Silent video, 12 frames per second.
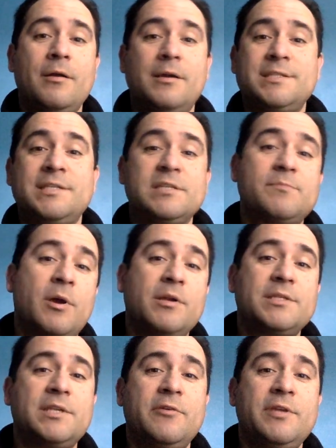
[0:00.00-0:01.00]
six-part
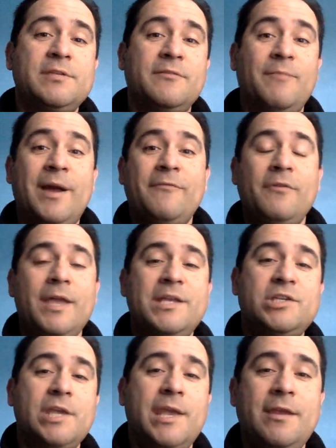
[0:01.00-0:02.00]
series of Mindful
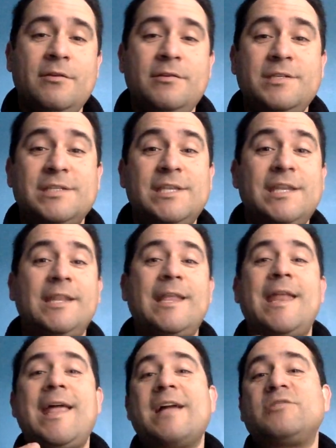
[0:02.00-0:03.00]
Educator. Just getting
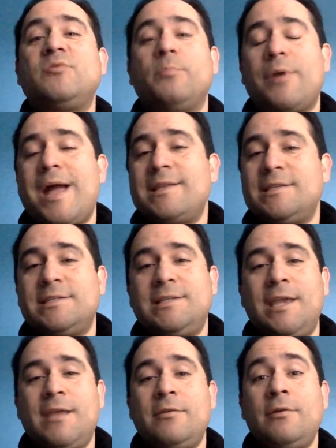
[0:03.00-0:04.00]
that extra practice
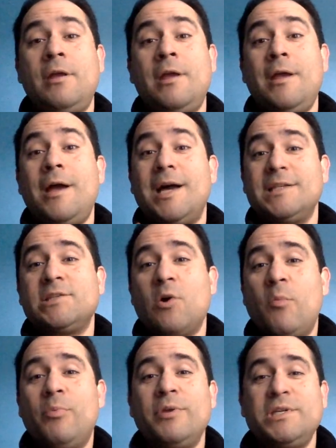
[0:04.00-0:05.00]
together. I so
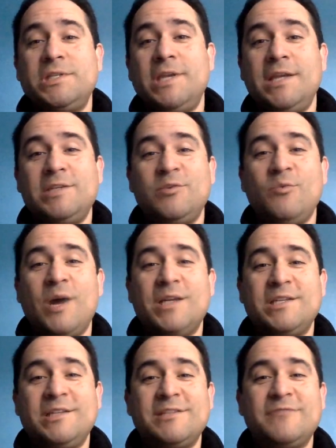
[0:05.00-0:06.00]
appreciate you
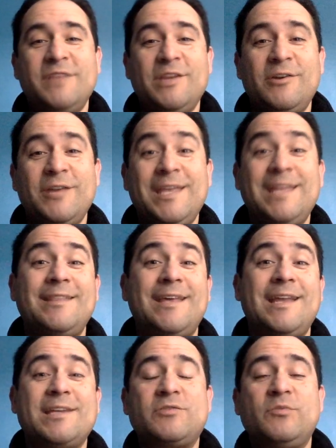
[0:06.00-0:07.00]
watching this video to get that
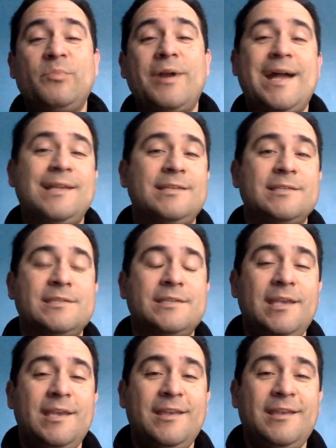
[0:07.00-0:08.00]
extra practice
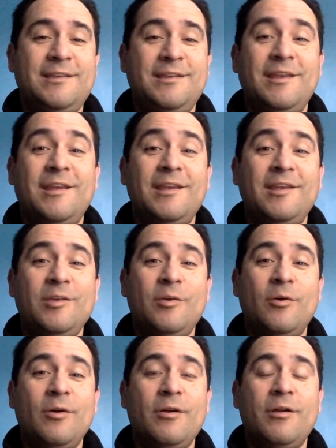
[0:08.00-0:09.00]
in
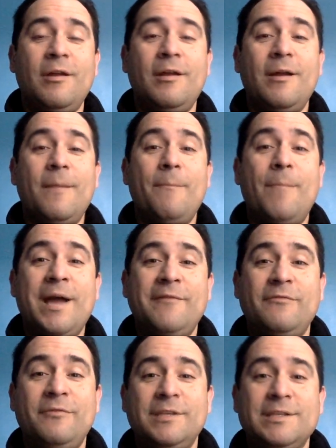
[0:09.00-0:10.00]
your
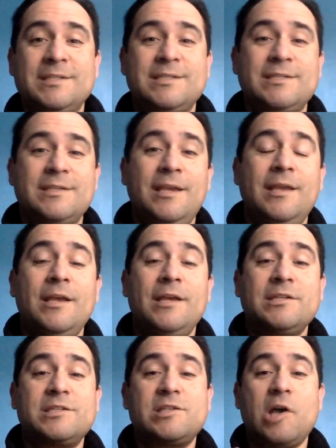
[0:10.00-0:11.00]
mindfulness.
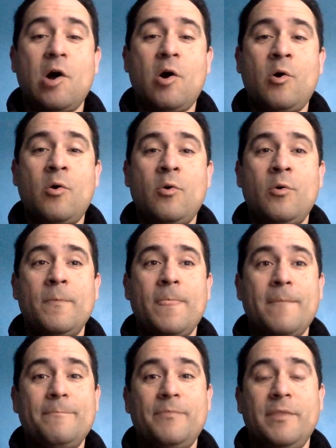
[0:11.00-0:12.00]
So,
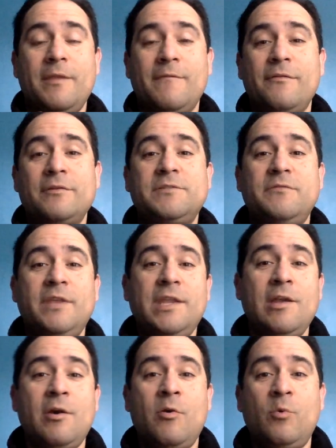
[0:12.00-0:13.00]
the first
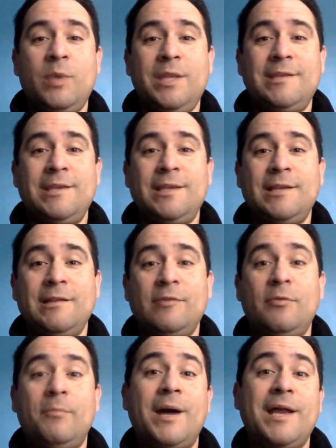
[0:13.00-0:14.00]
video we did a
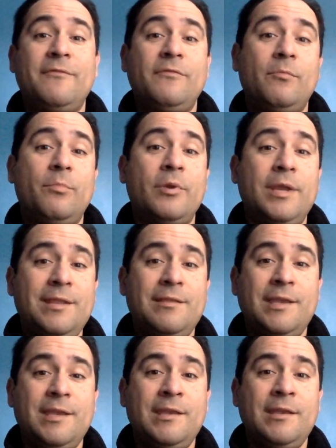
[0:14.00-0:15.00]
little mindful
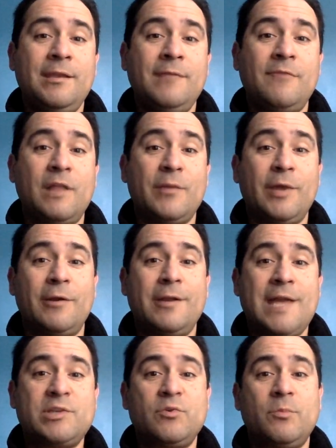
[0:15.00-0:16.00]
breathing, following our
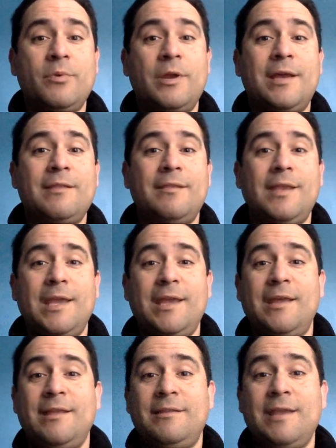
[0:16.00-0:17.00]
natural breath,
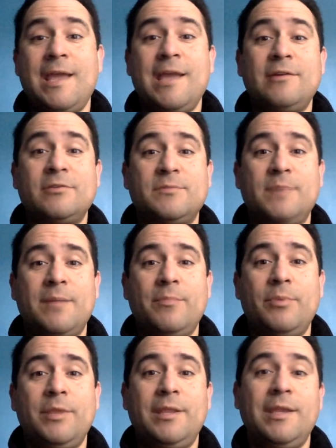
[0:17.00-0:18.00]
and the anchor spot
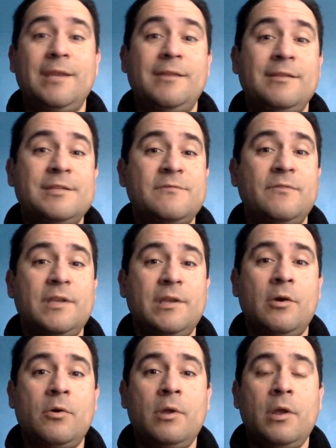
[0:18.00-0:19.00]
breathing. And in this
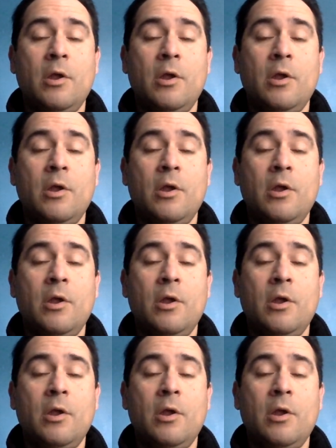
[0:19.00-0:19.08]
video,